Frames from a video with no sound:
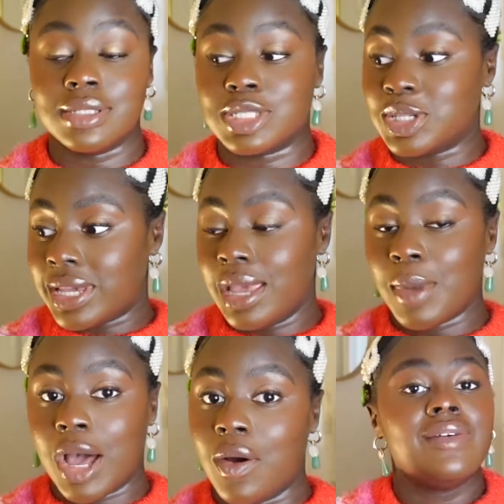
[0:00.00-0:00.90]
this look came
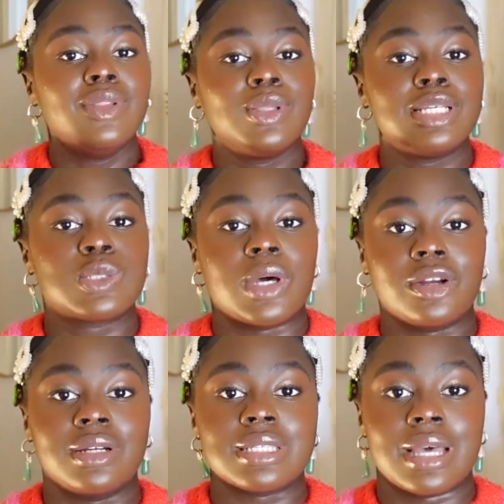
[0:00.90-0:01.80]
out even though this
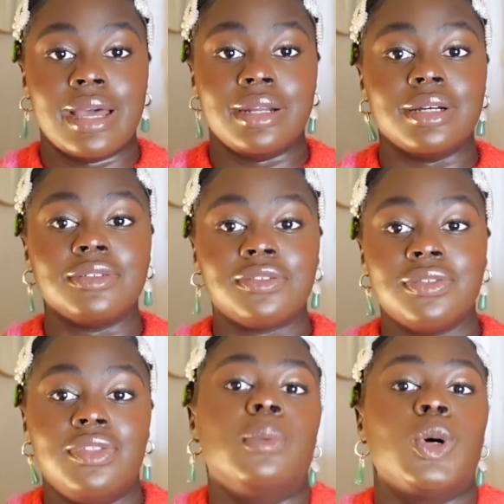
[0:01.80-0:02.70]
sweater is kind
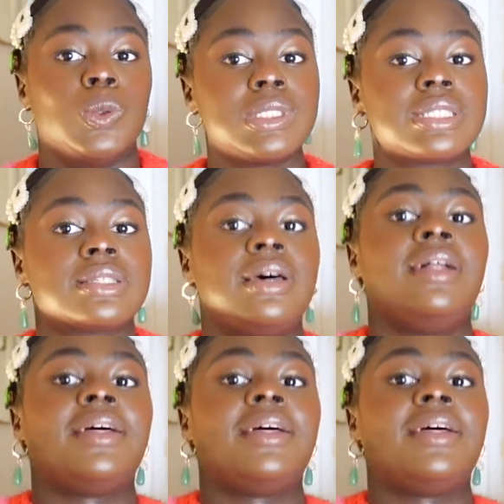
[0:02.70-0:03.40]
of the most